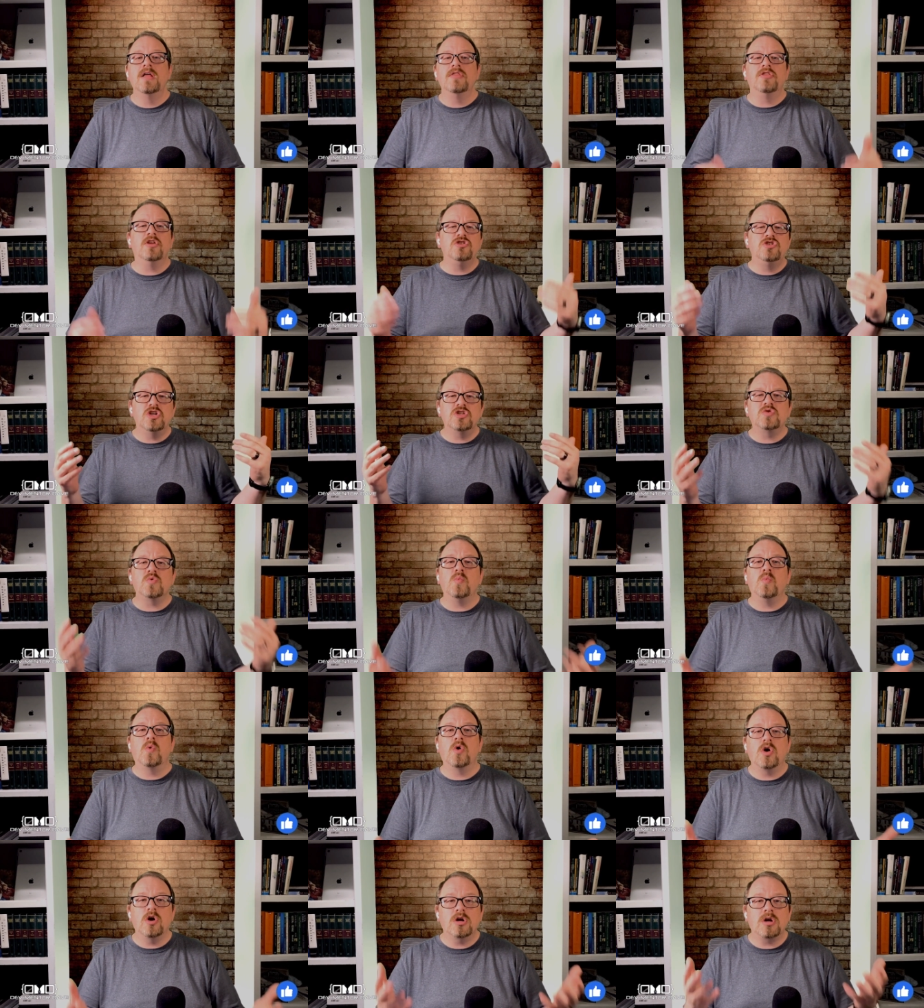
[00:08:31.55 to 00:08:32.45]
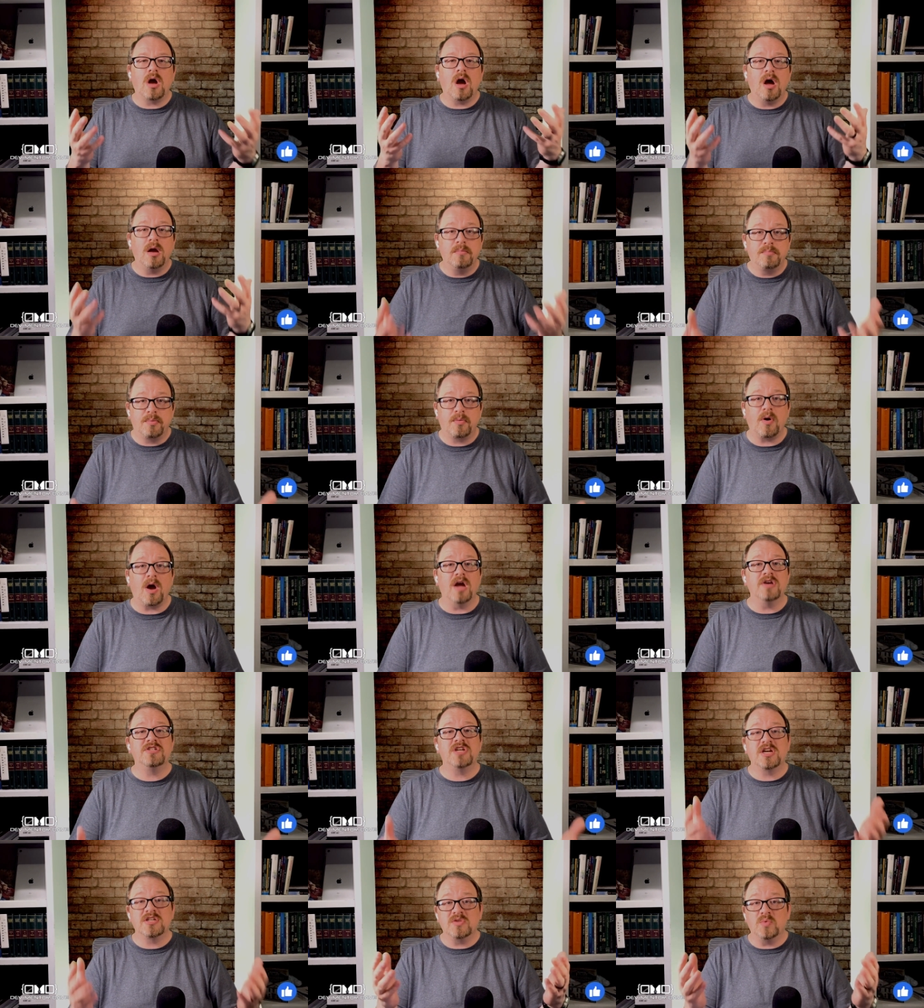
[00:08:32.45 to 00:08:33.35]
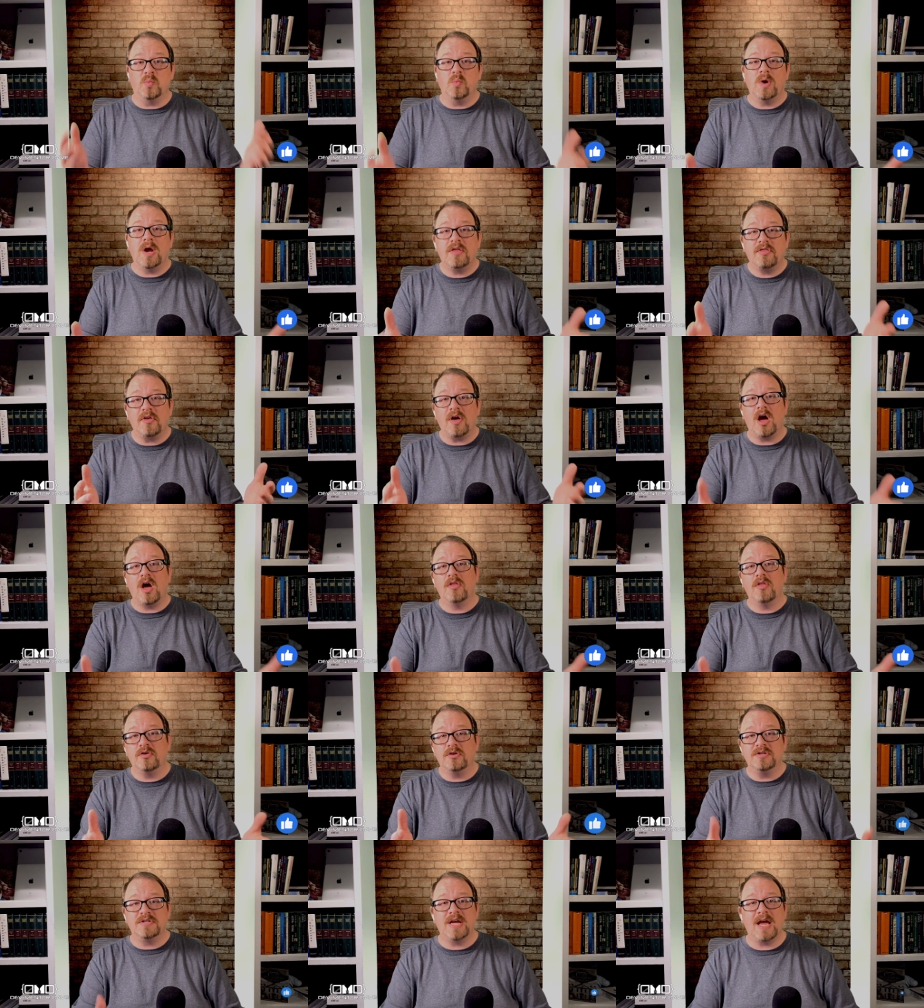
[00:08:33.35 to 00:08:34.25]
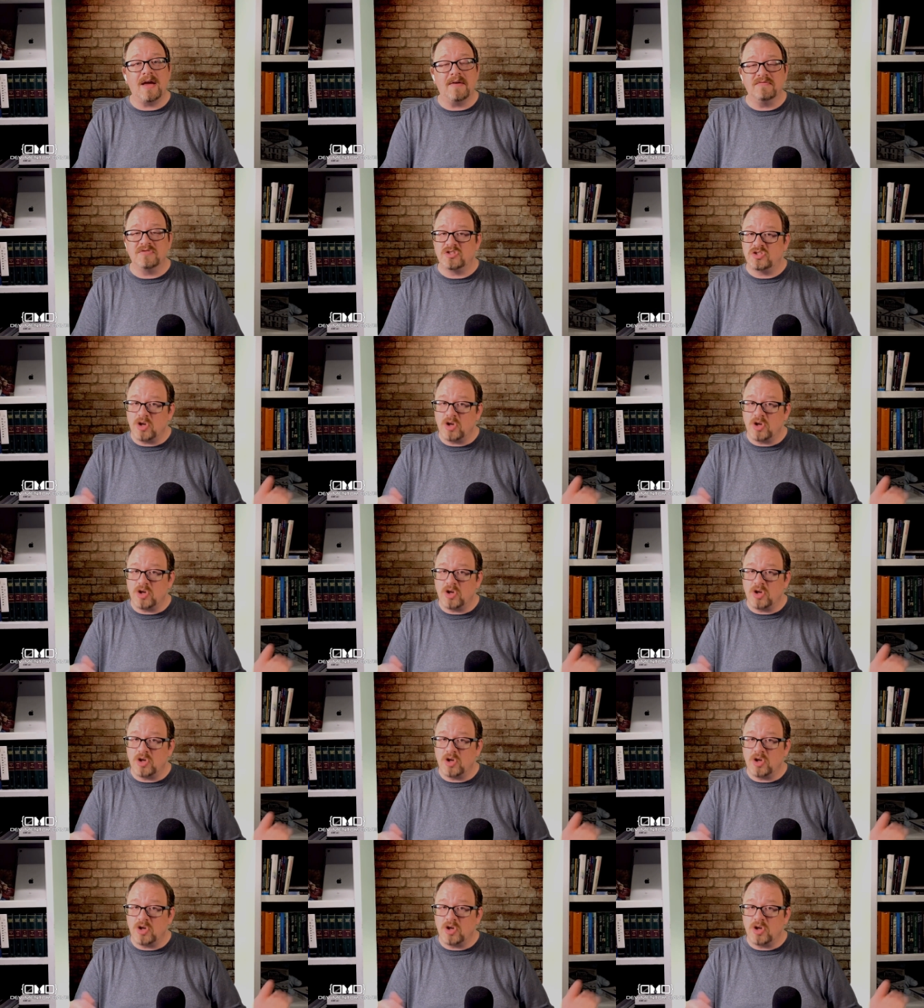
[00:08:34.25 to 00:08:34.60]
then just work on projects with other devs.